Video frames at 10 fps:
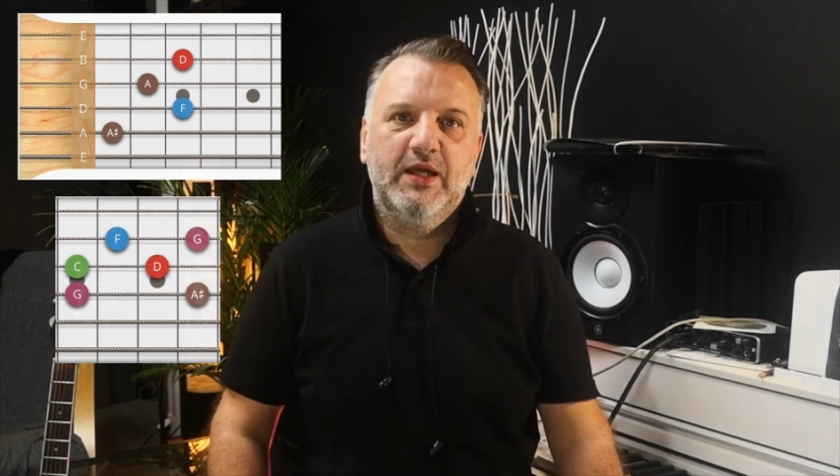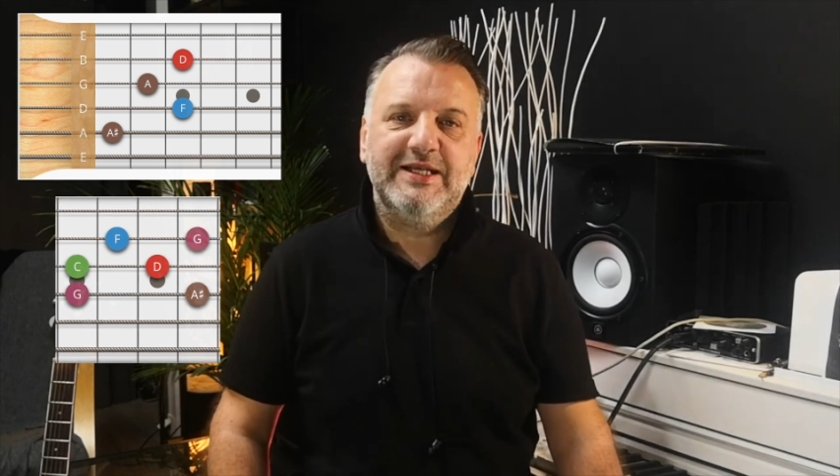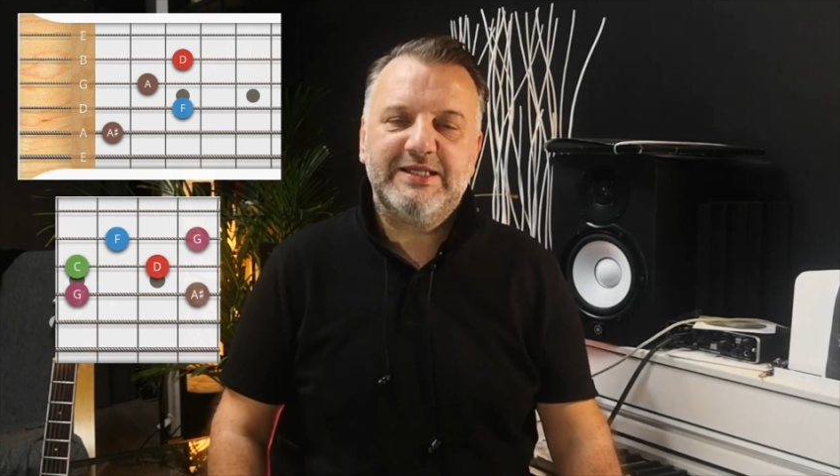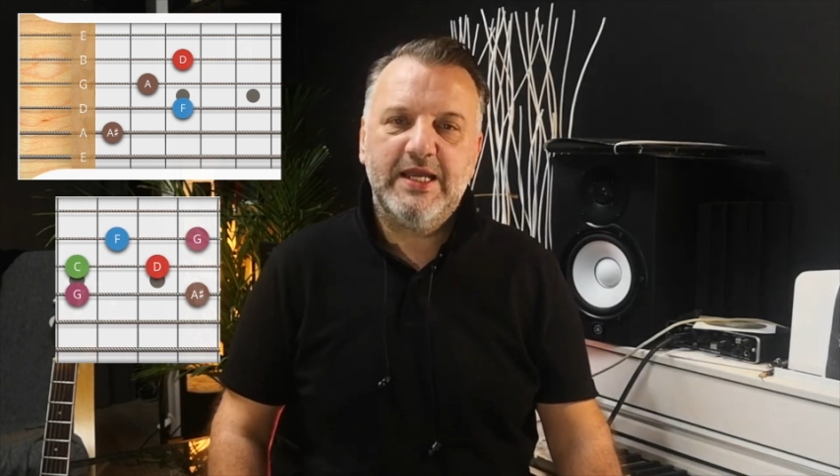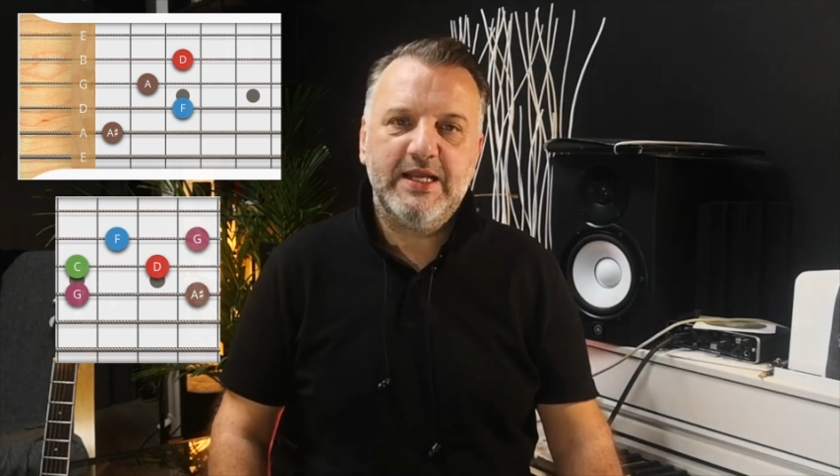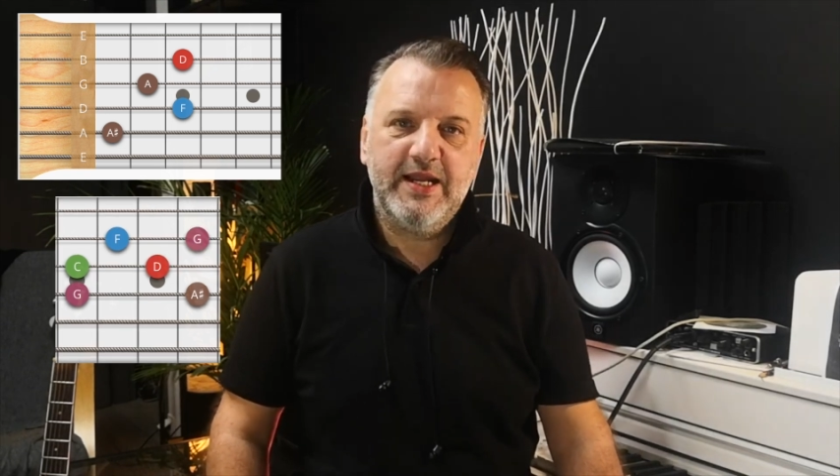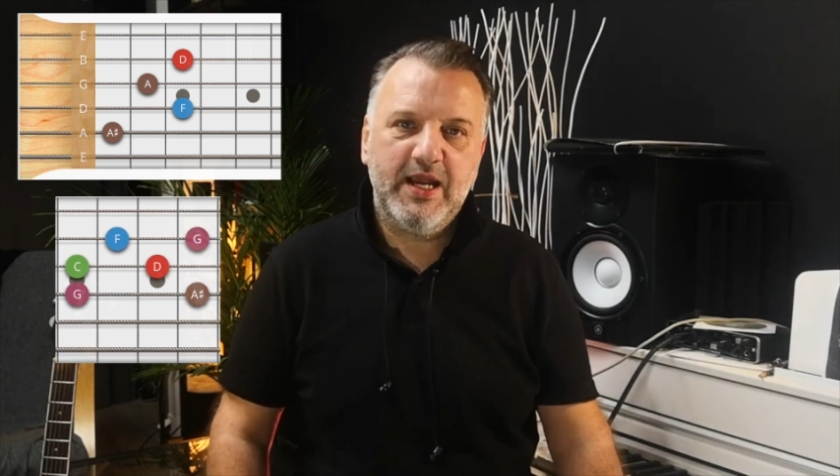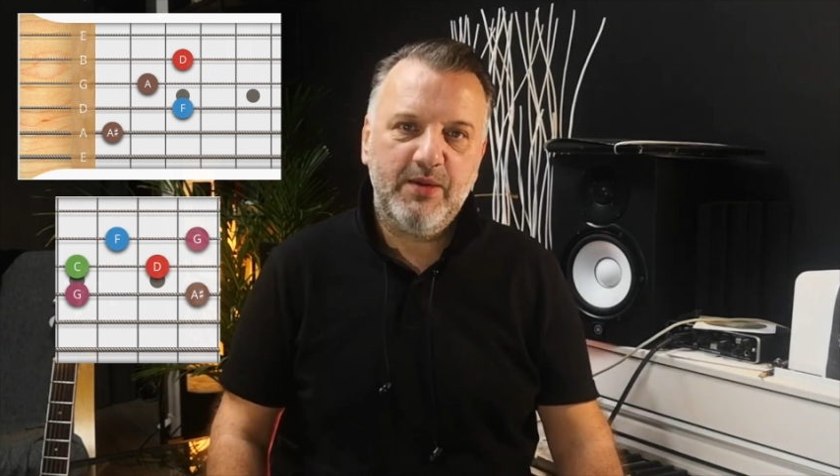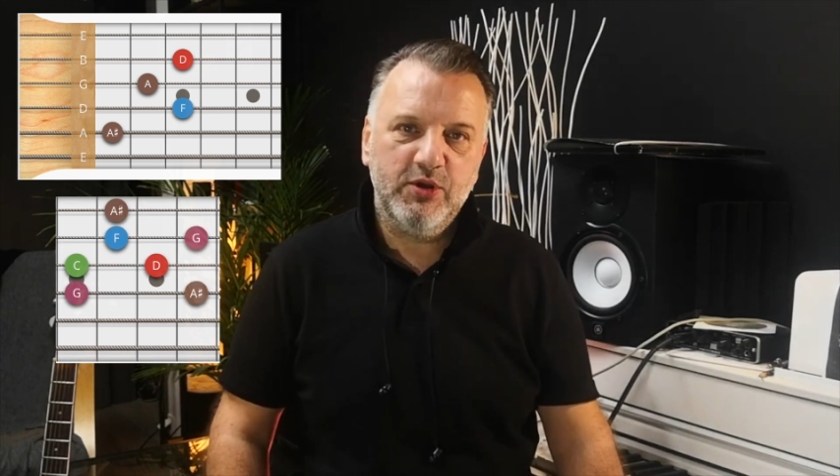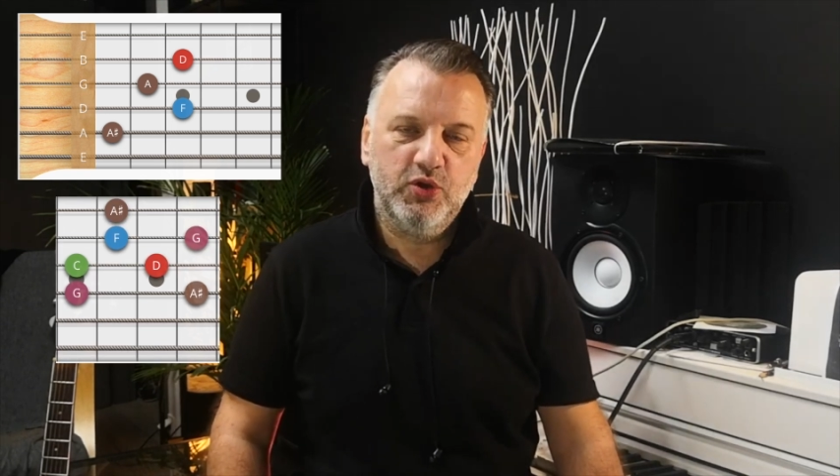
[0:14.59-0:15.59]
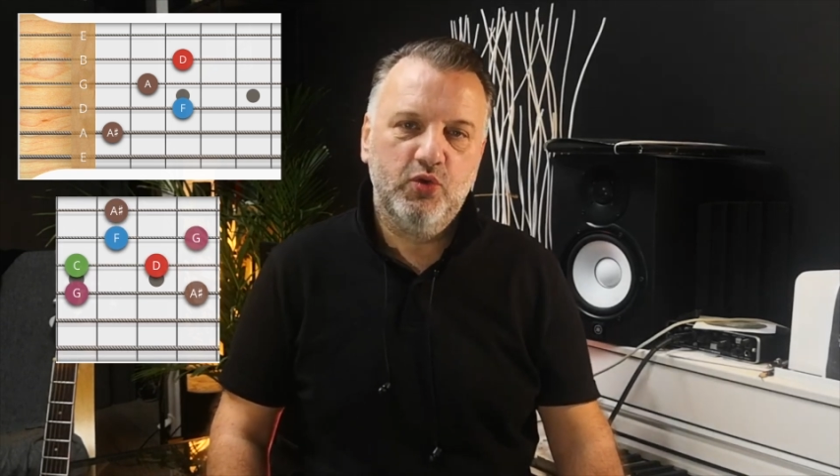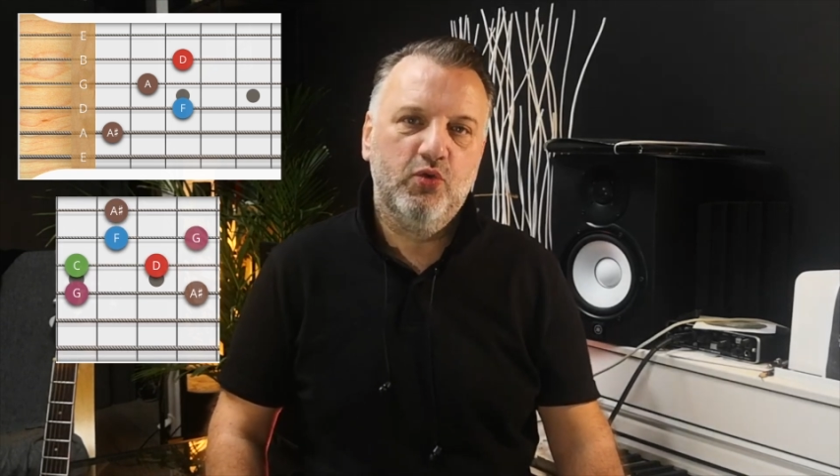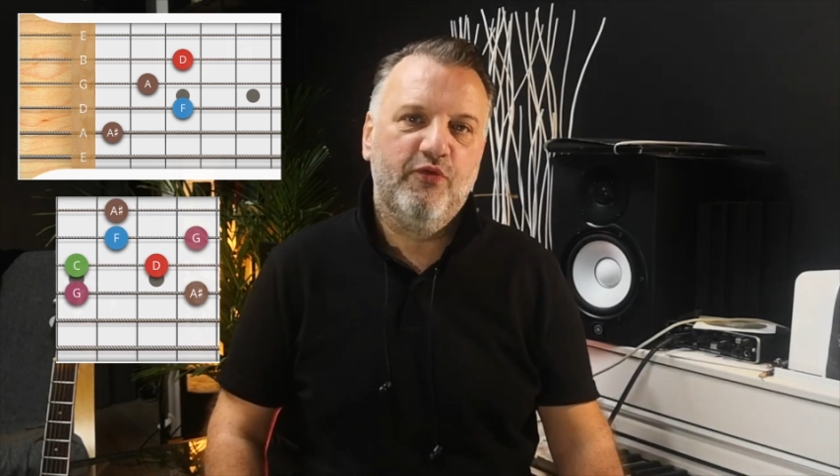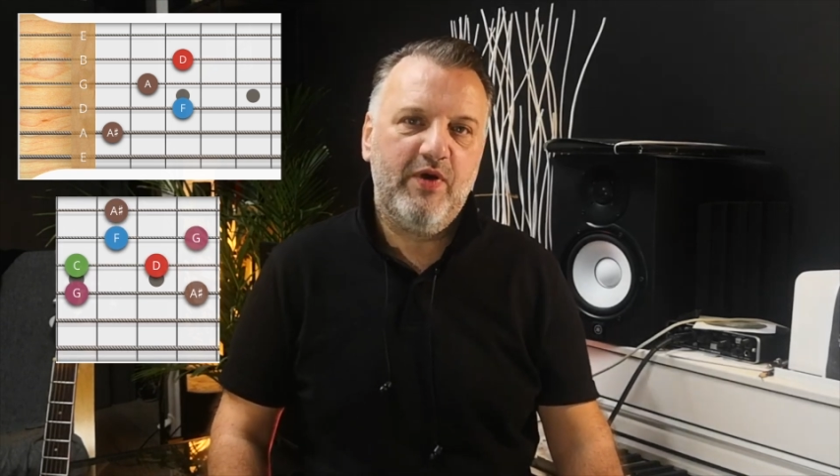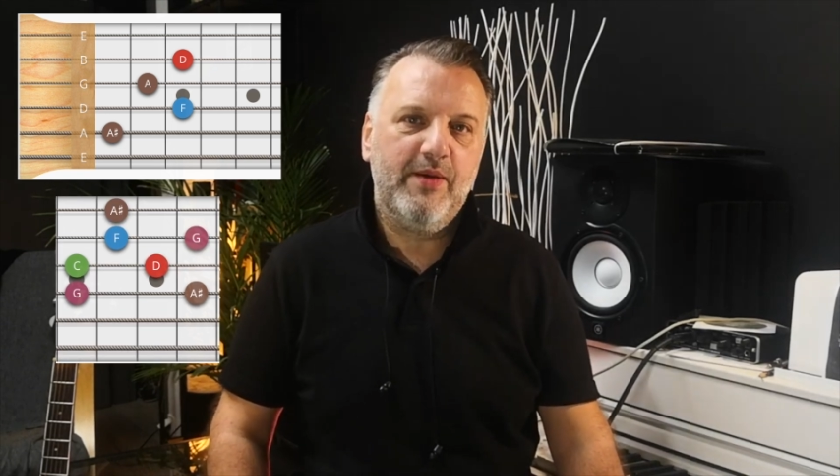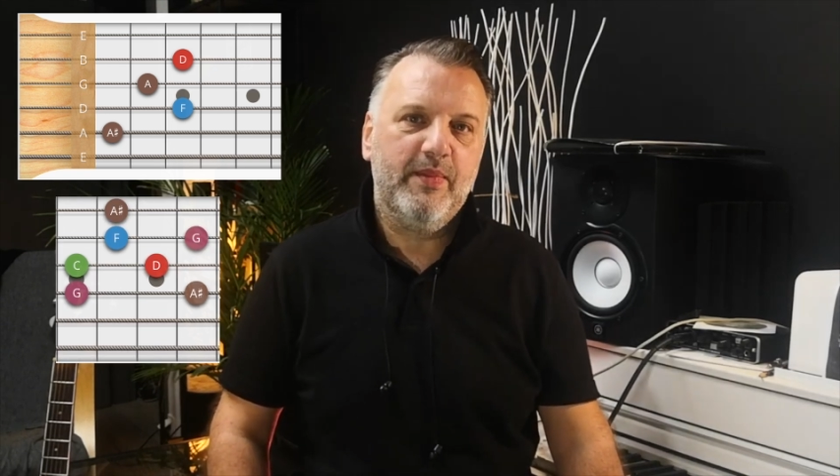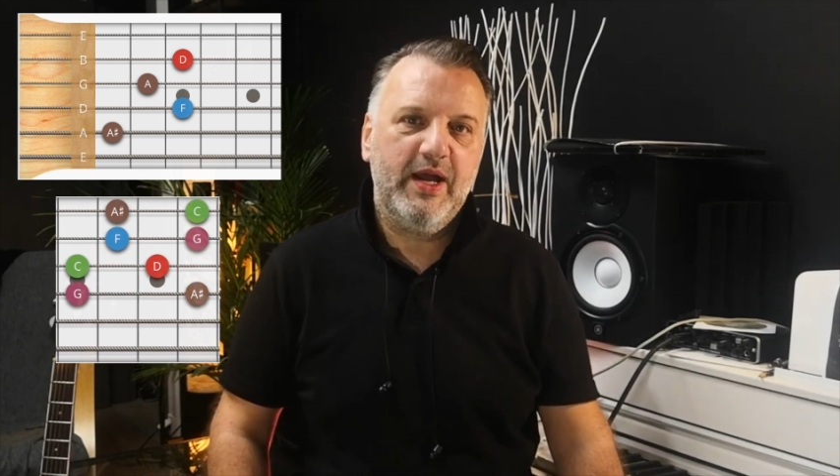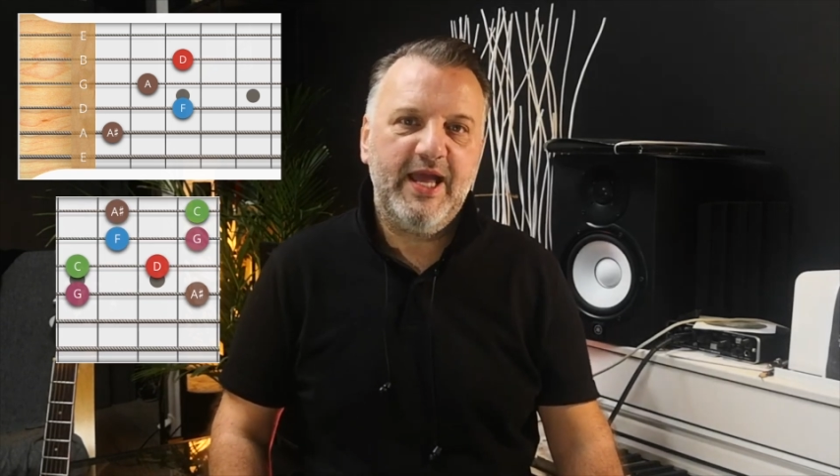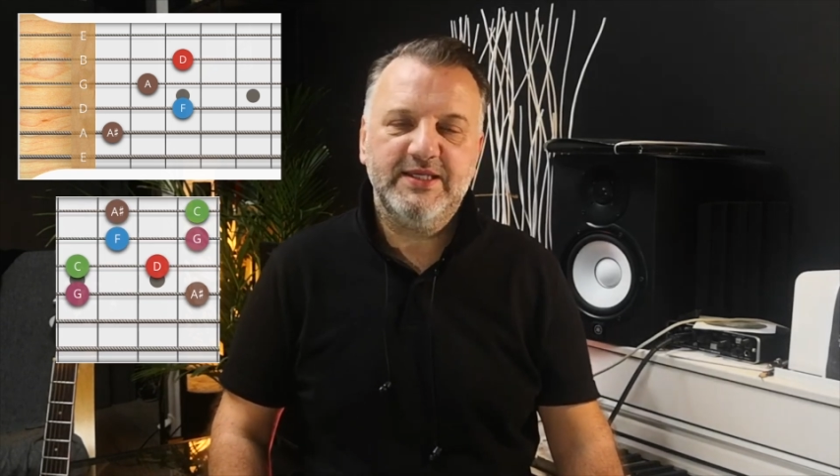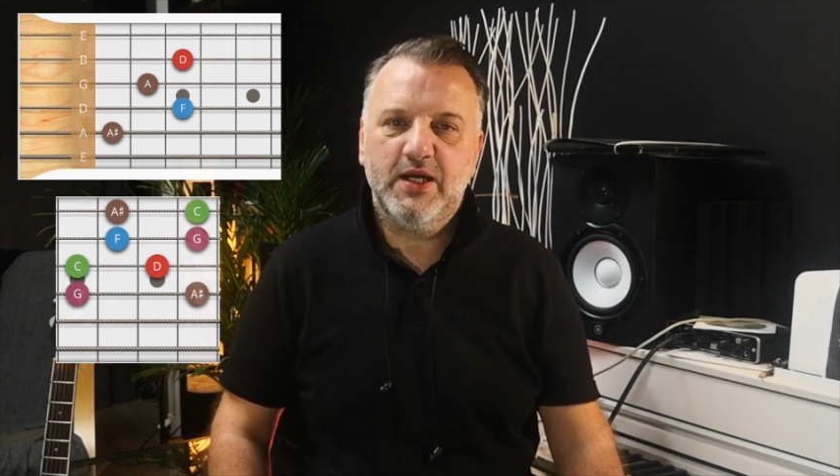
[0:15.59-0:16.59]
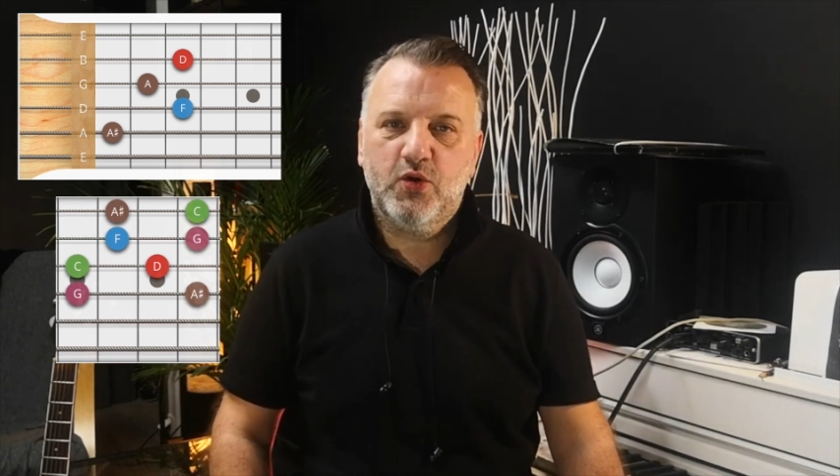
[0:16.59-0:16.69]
pentatonic scale interacts with